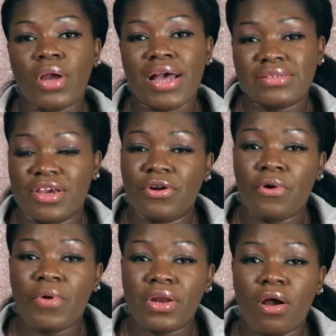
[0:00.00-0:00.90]
as they're
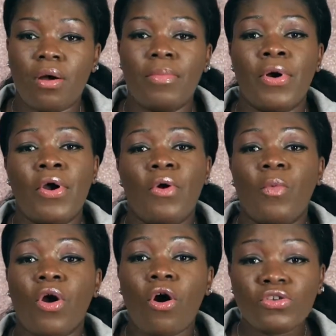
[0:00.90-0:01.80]
growing up.
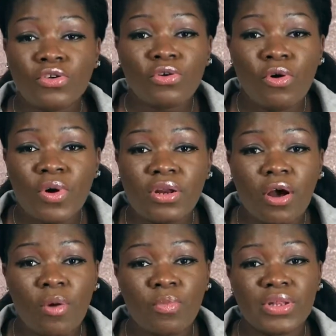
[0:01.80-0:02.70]
We're also growing
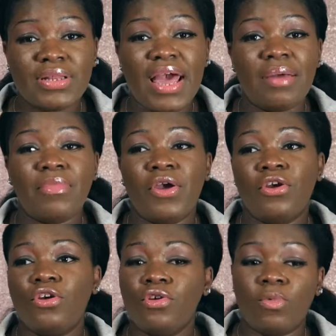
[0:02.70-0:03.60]
up with them,
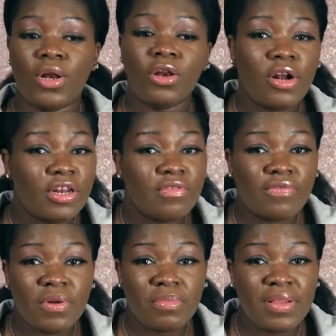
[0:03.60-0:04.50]
we're learning
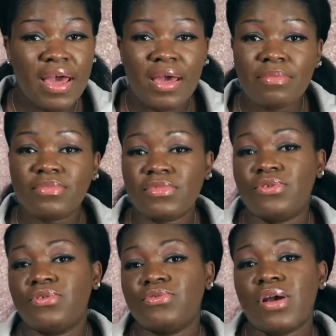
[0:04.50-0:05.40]
from them,
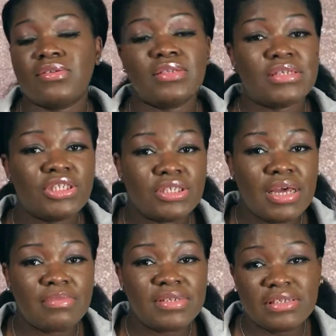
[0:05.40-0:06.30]
so as to teach
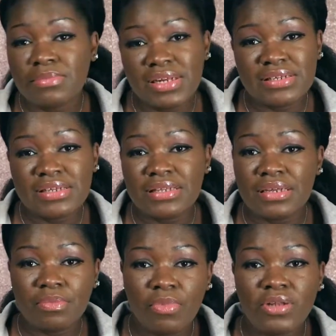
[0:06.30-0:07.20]
them seamlessly
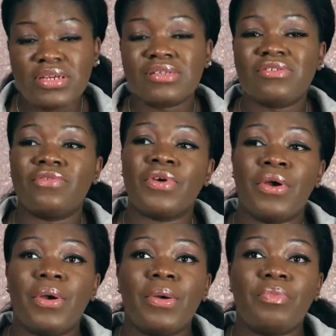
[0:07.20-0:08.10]
the importance of
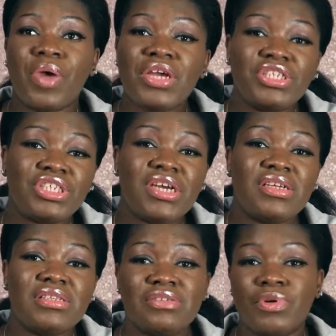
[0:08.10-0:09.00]

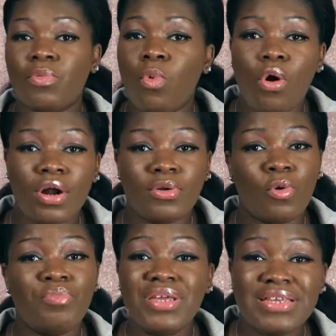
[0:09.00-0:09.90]
patience, reward,
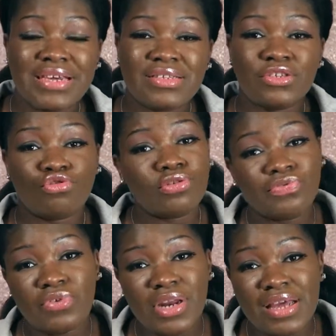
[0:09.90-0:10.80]
obedience,
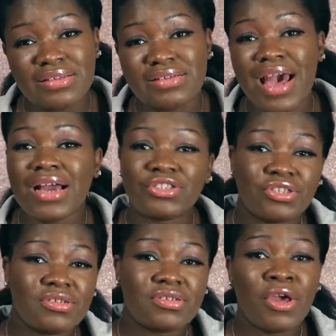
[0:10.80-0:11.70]
truthfulness,
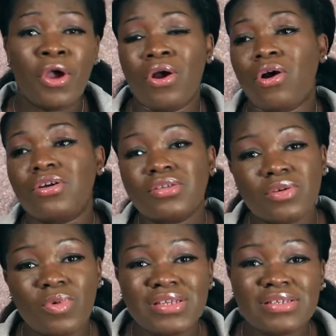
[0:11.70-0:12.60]
actions,
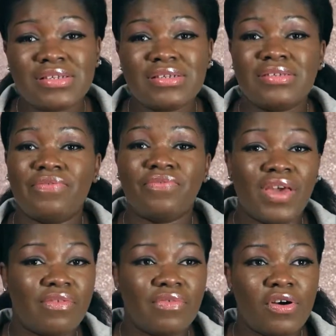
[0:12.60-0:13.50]
consequences,
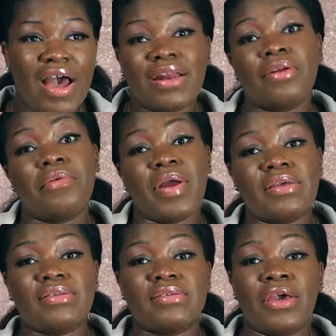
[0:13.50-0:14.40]
favor, and
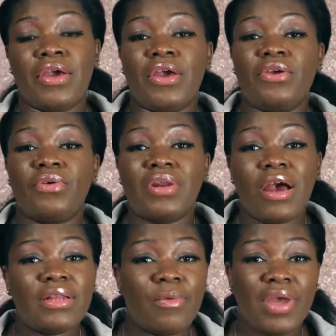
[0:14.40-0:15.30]
grace.
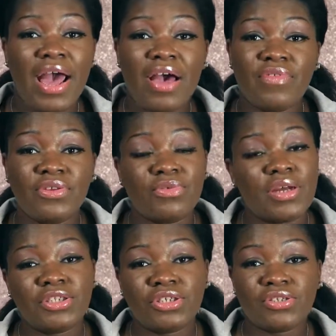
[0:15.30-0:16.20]
Now that we have a new
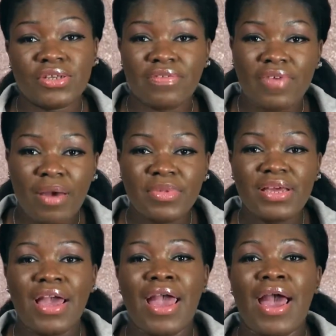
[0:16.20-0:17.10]
addition to the
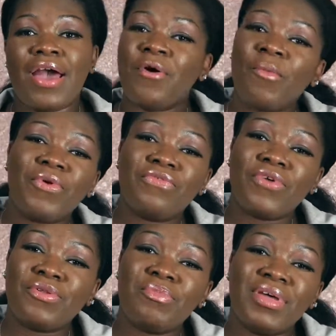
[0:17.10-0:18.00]
family, I hope you
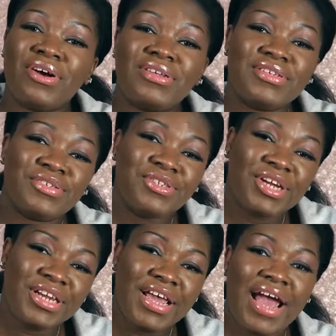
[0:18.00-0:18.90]
follow me on this
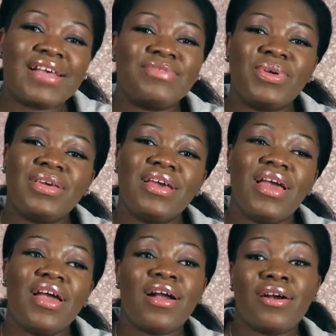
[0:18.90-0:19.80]
journey as we
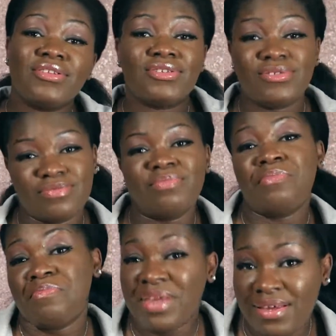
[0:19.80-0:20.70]
continue
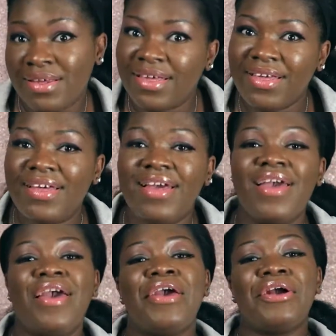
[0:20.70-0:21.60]

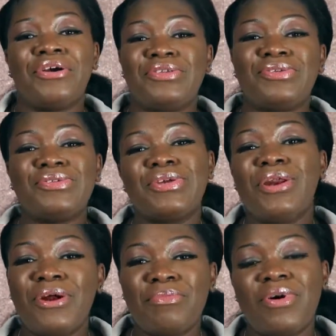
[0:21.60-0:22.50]
continue to
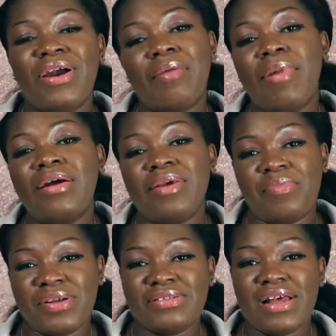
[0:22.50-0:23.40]
learn more about their
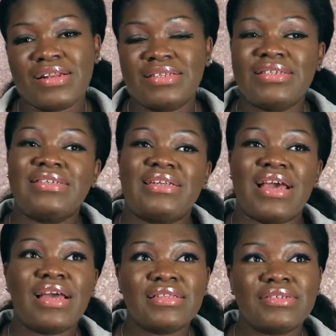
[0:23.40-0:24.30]
personalities and
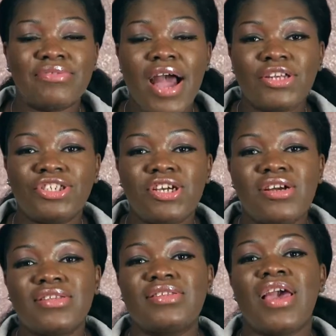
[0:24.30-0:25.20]
their
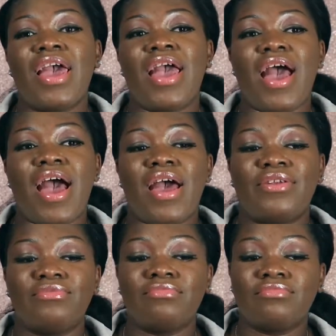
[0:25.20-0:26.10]
interactions,
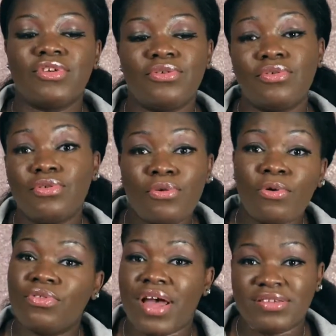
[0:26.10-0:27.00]
and
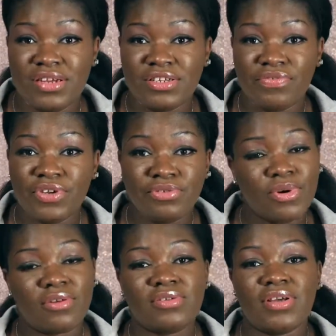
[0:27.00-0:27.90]
growth as
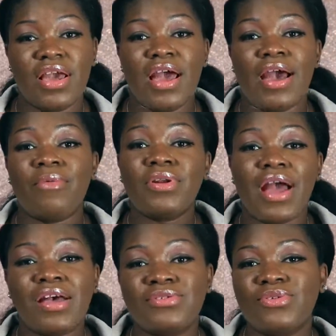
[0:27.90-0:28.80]
individuals. I want
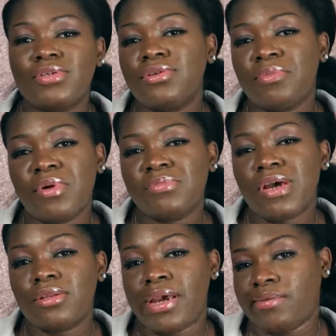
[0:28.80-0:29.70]
to ask you, senior moms
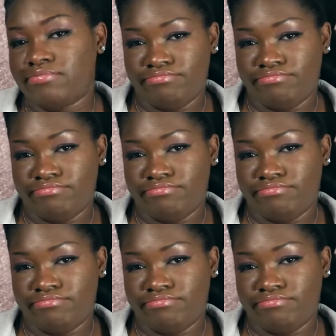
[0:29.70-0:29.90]
out there,